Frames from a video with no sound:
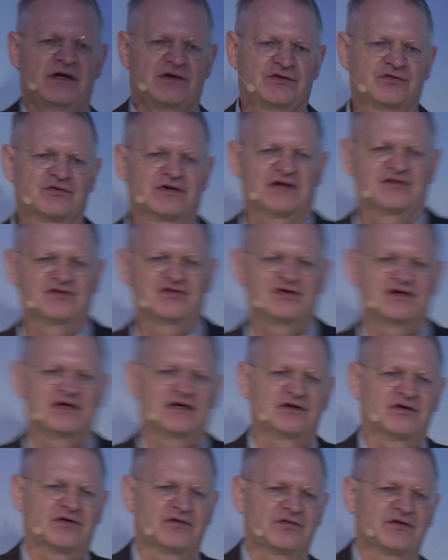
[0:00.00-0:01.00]
You can see
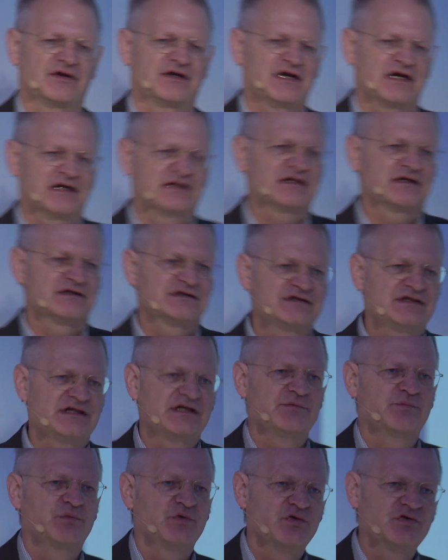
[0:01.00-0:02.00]
it on the
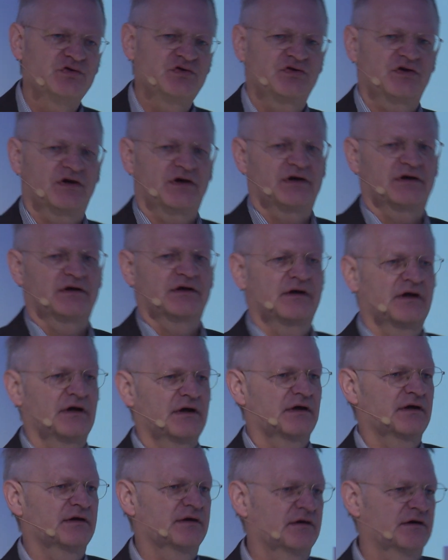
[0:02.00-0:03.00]
Techtextil booth
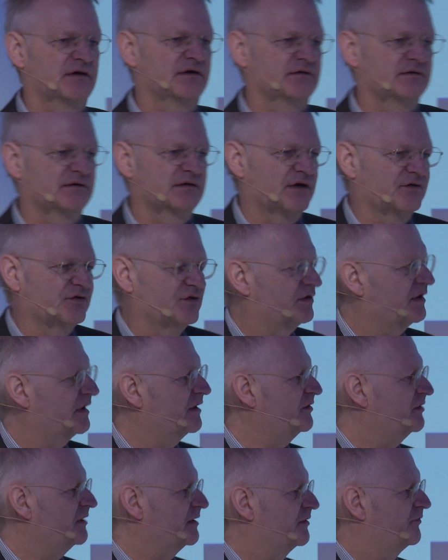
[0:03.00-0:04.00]

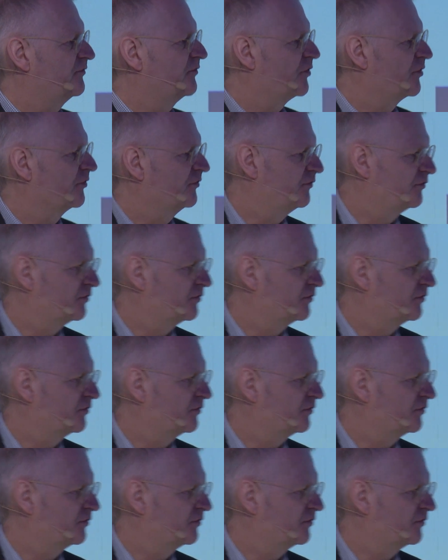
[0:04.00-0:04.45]
downstairs at the fourth